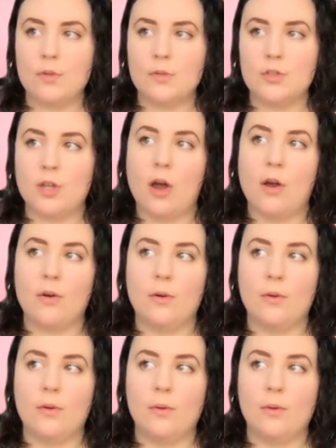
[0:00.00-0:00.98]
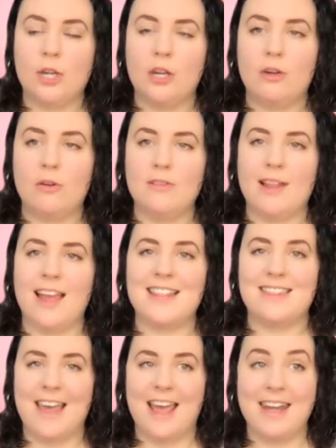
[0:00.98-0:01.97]
So you
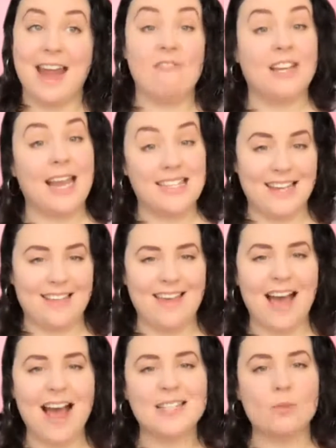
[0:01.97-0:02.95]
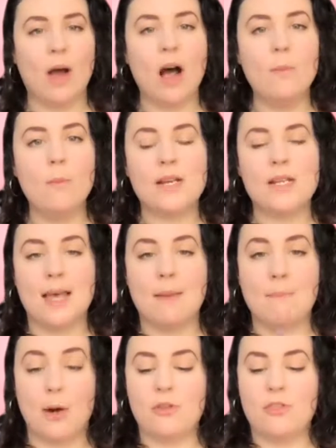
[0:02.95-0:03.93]
like, they're navigating that as well, because they're
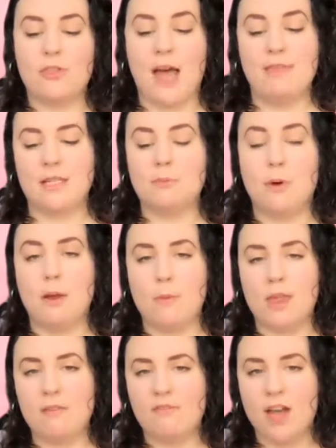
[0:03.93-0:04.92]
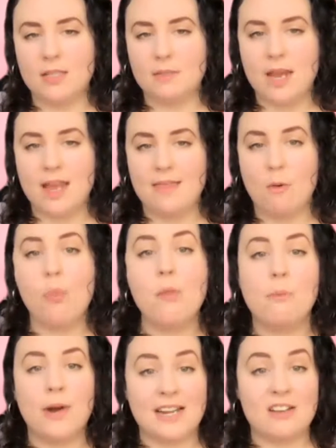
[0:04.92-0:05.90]
both at this point where they first meet, they're on the
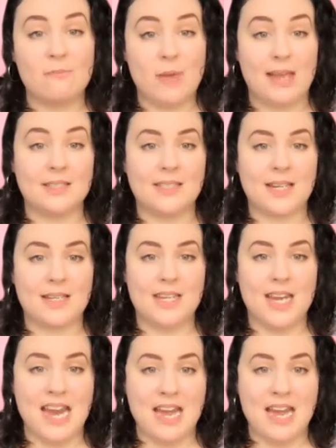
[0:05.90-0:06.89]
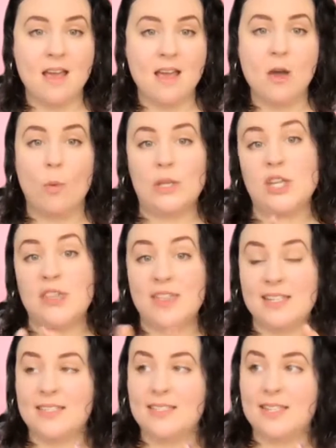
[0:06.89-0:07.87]
brink of being 16, which in
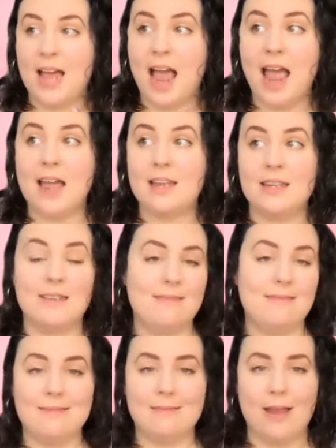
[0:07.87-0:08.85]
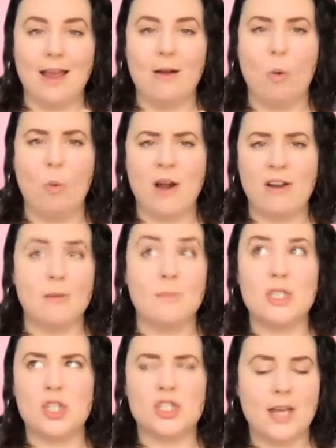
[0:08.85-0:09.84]
this, or one of them
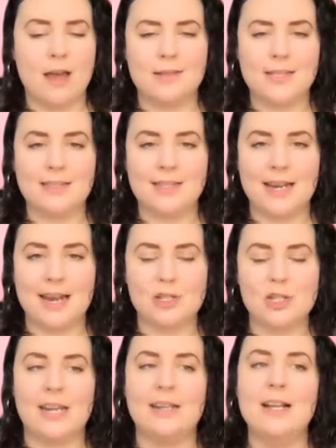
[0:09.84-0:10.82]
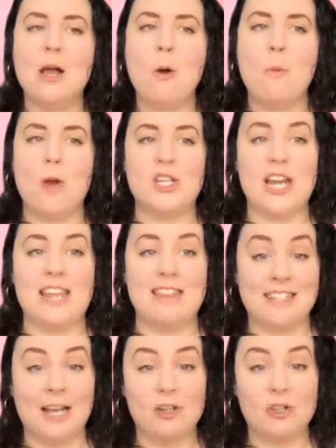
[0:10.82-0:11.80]
has just turned 16 actually, which in
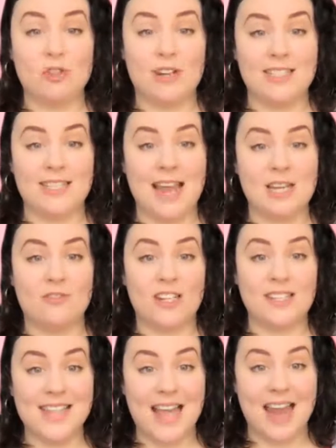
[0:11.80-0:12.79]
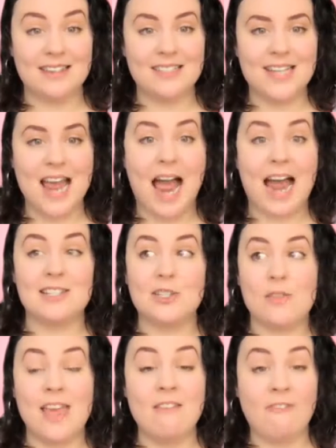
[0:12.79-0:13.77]
this country is the age of consent. And
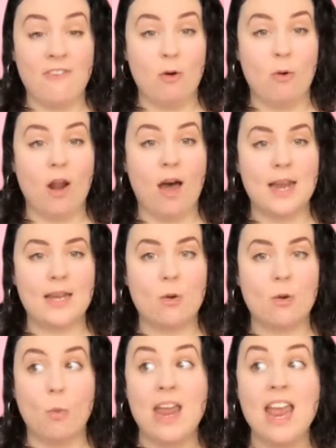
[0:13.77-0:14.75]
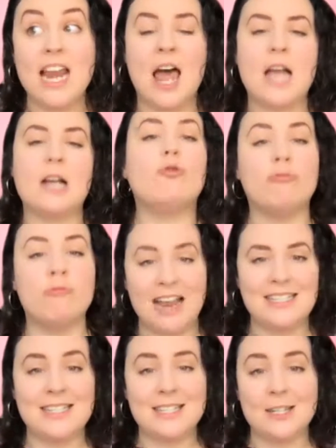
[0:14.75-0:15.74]
so they feel like we're like
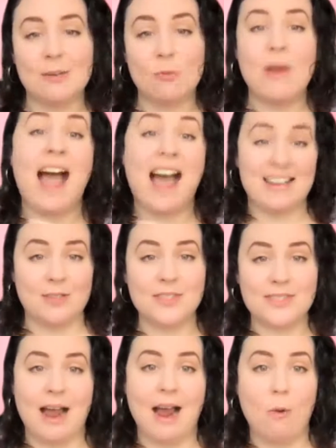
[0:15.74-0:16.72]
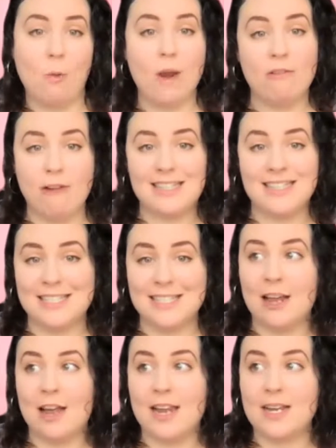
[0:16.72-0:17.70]
ready to, we're adults now, we're ready
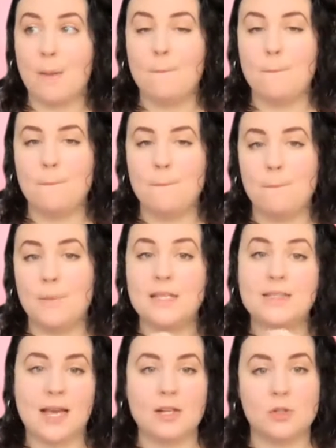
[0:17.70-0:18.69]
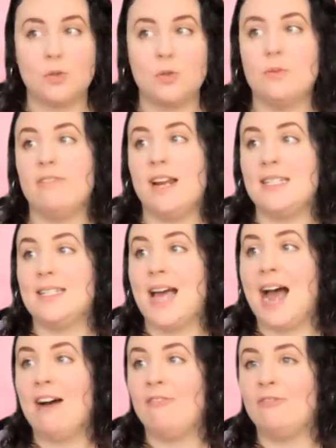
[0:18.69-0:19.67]
to like be sexual, we're ready to
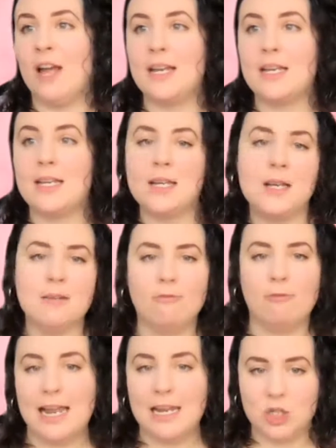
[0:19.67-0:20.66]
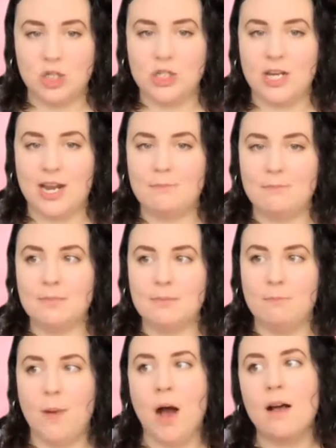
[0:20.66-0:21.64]
have like relationships.
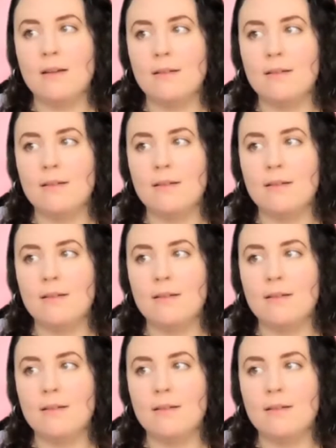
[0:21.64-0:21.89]
But